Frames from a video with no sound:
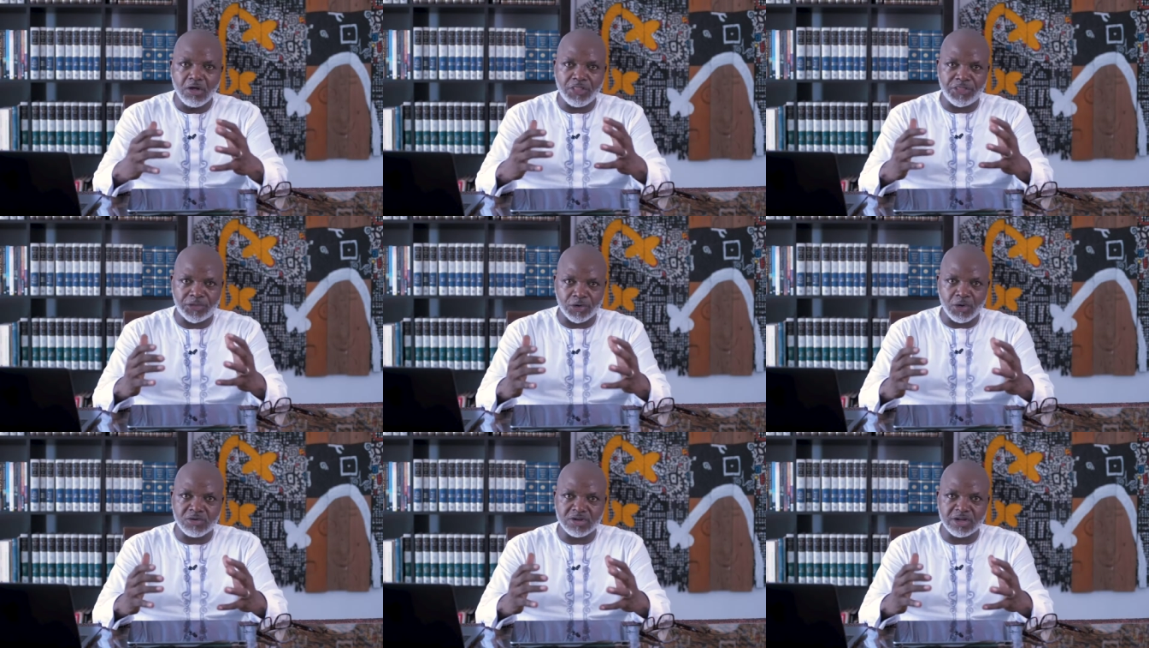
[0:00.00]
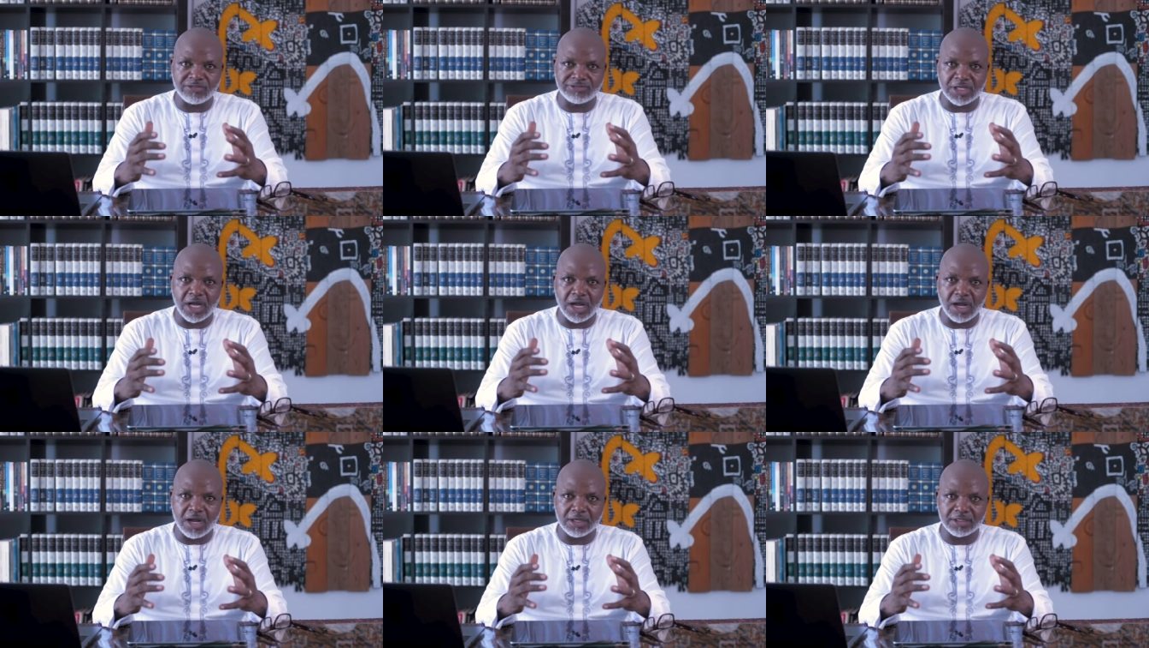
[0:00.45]
throne of
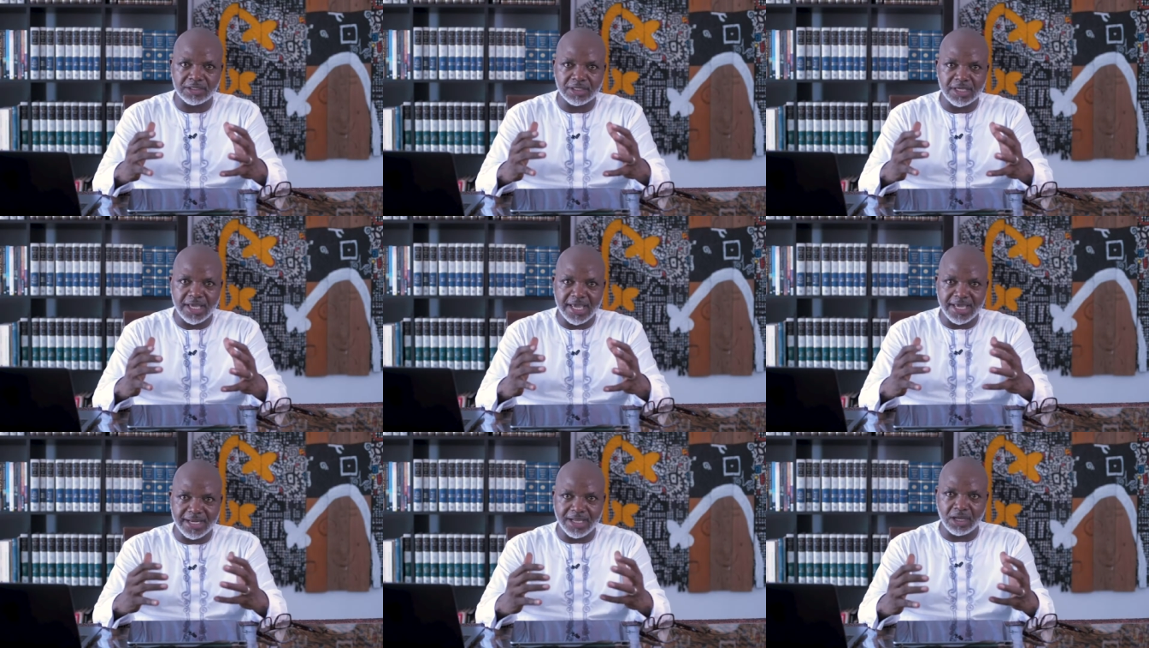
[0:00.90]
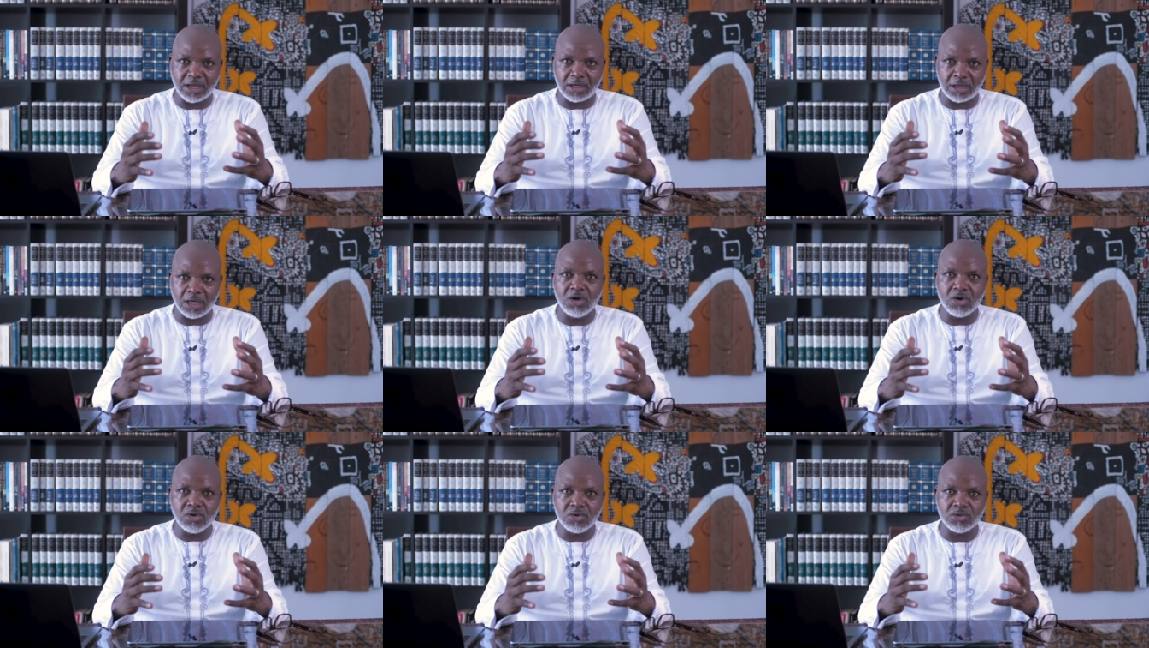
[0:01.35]
God. It
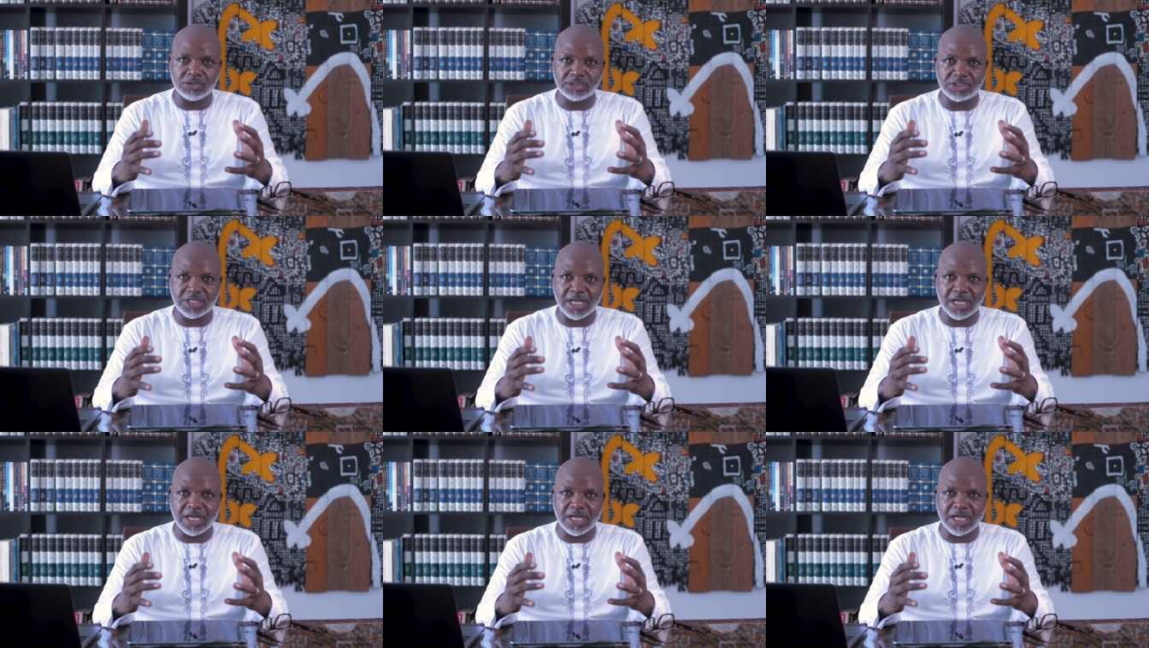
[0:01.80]
includes